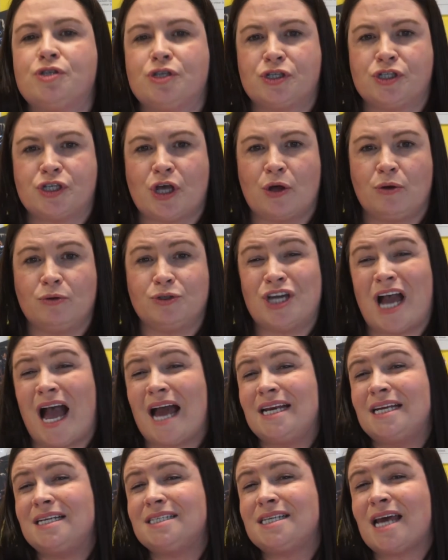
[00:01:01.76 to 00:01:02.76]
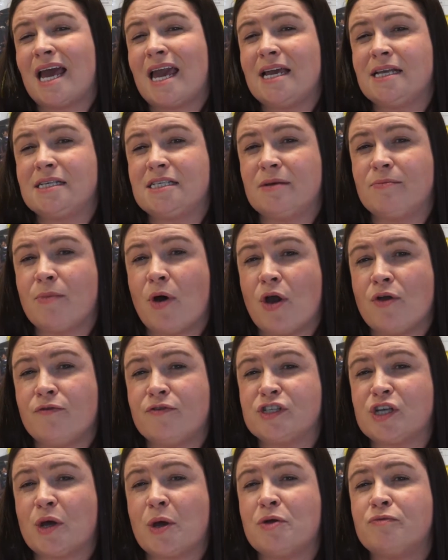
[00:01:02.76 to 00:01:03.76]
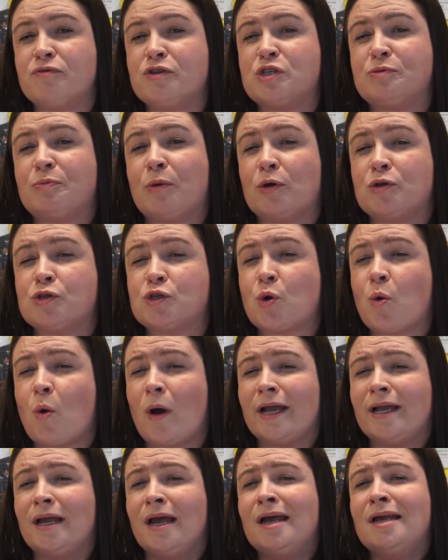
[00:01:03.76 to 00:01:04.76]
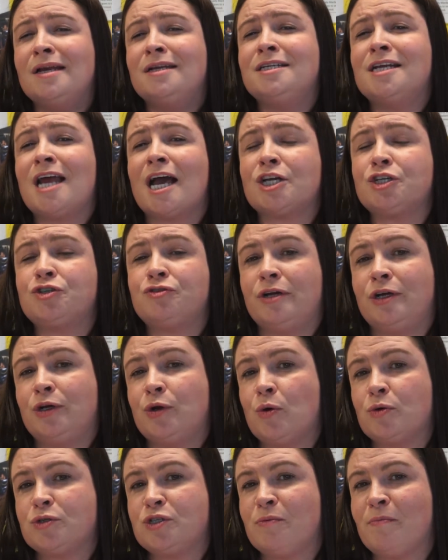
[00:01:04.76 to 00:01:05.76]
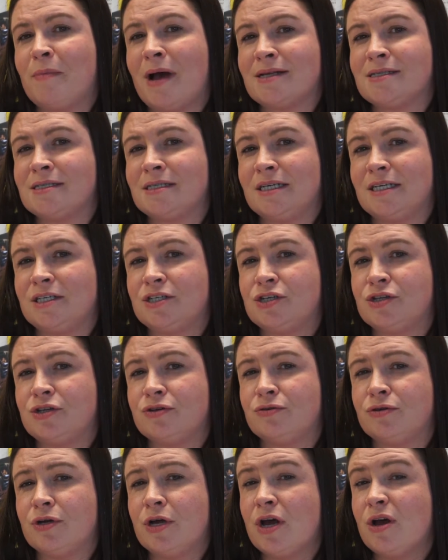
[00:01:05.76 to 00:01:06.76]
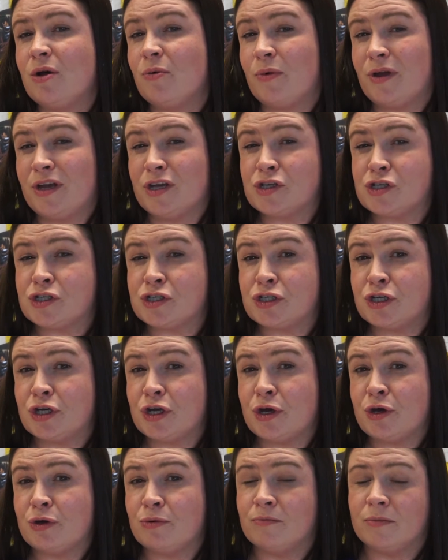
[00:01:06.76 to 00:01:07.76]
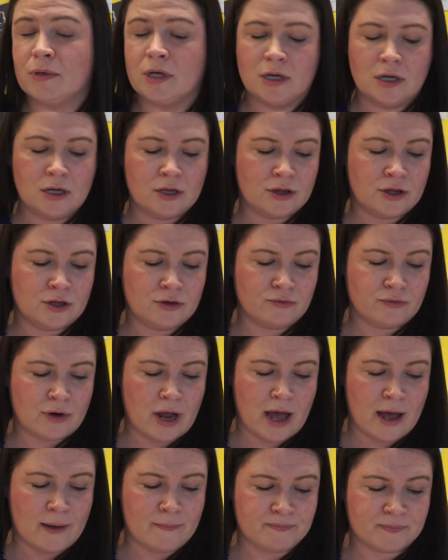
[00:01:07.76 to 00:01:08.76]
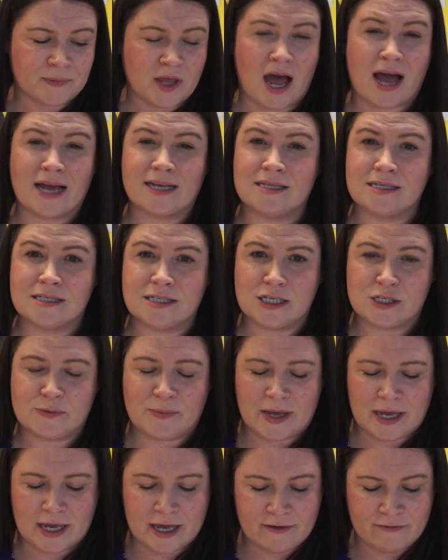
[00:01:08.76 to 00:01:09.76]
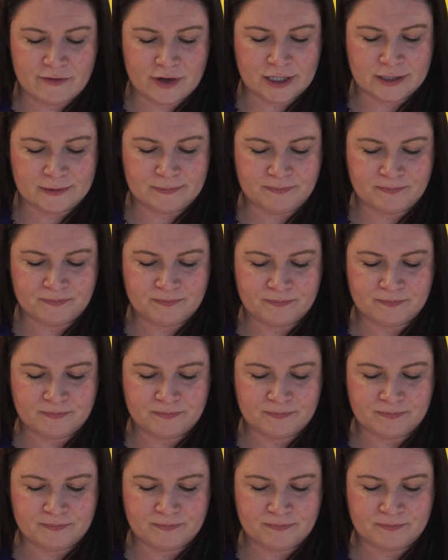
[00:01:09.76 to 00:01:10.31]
the soldier and it takes him over, so he responds quite naturally and automatically to we assume the guidance he's being given.